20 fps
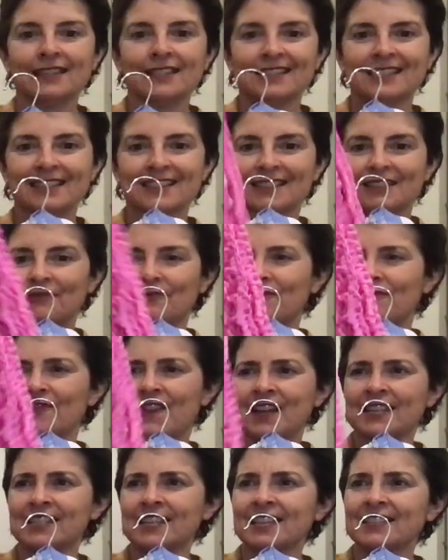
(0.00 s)
This is a
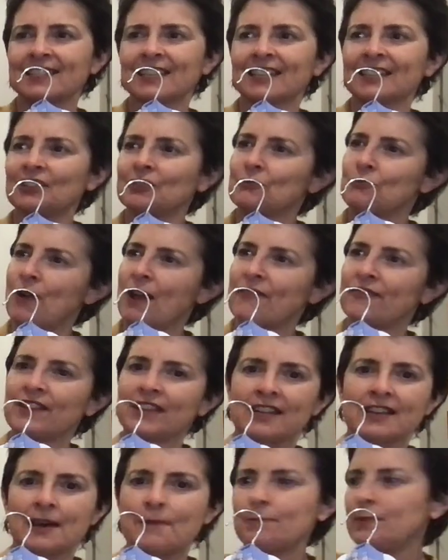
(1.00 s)
fantastic little
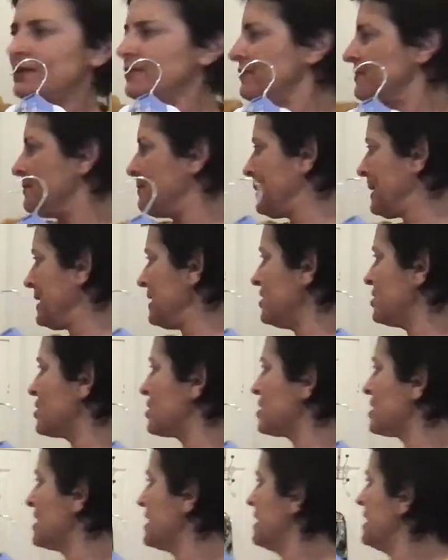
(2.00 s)
raffia number for
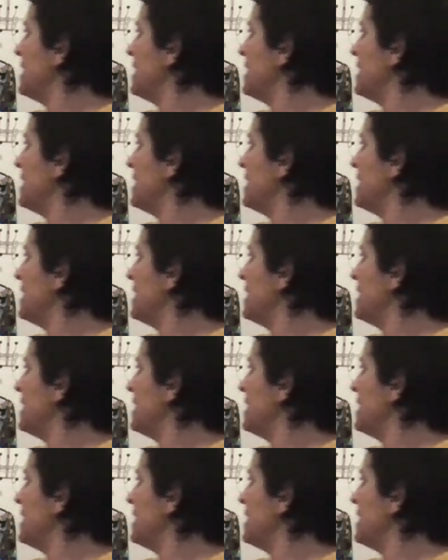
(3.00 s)
beach.